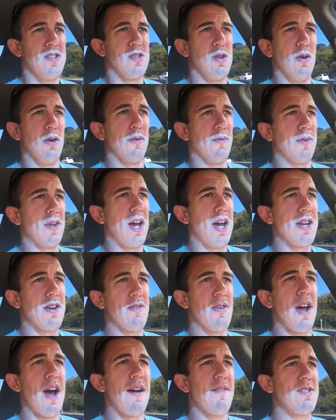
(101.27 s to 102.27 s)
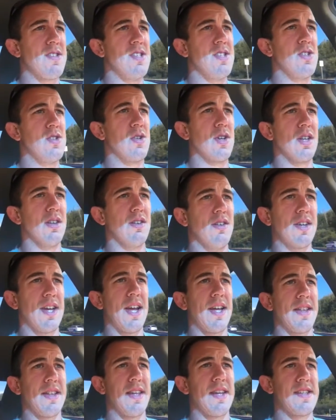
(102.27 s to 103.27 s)
So if you got your novices, you can look
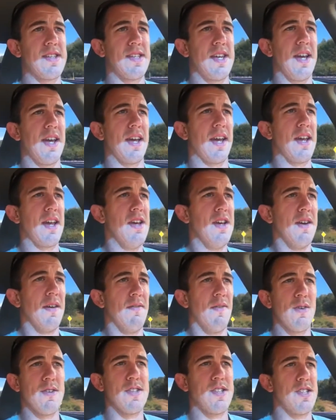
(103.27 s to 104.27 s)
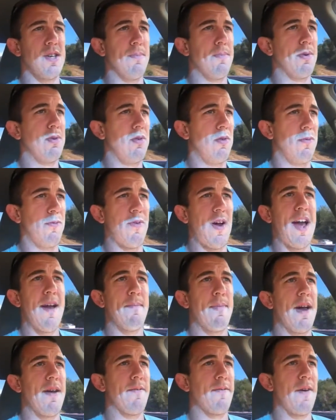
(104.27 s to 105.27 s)
at things like very simple
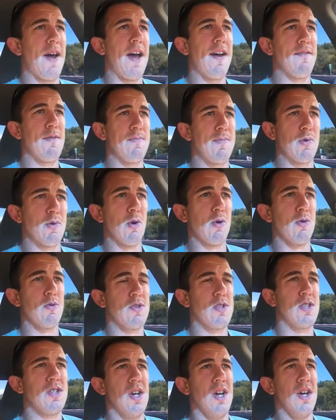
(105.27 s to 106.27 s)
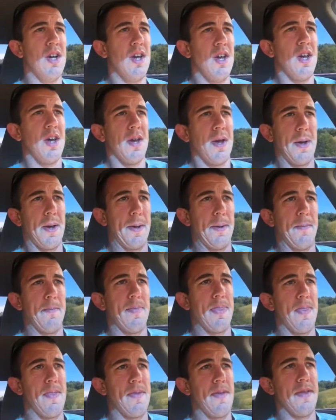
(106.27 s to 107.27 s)
5x5 approach.
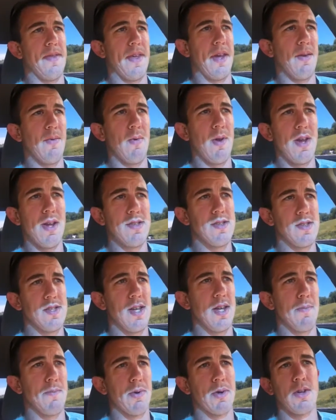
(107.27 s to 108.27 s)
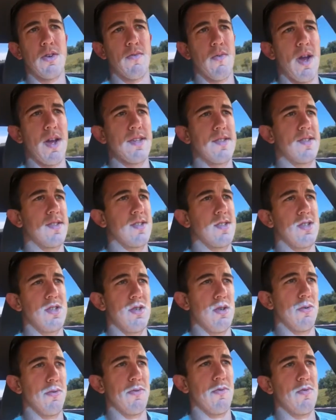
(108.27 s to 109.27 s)
Then as they progress,
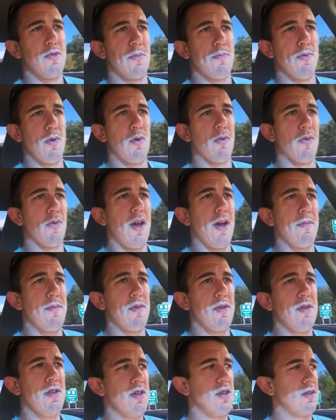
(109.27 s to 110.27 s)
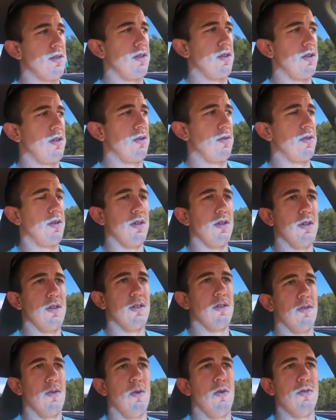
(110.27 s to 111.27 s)
through the program,
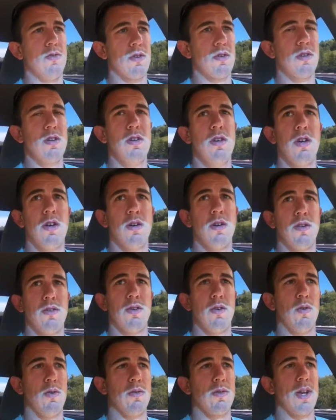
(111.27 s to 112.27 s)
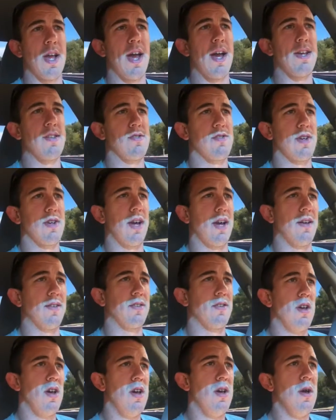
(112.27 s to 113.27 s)
the older guys or
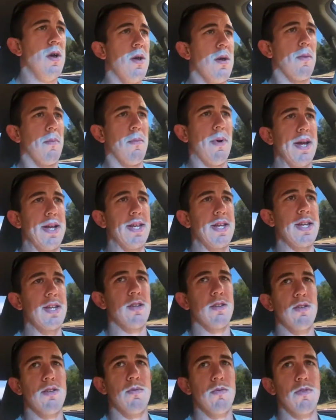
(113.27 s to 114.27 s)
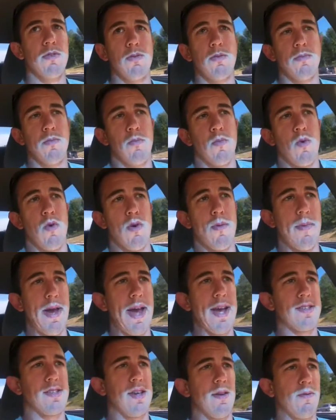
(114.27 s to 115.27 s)
gals might need to do more
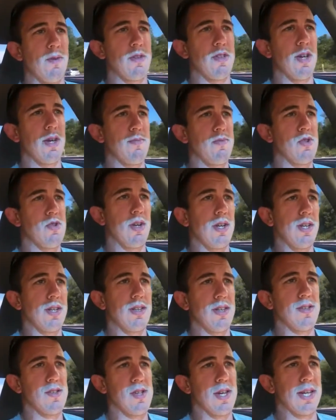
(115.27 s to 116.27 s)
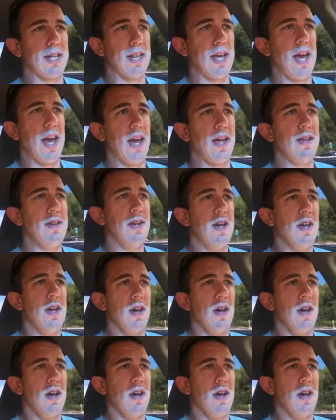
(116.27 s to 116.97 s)
max effort type training, things like that.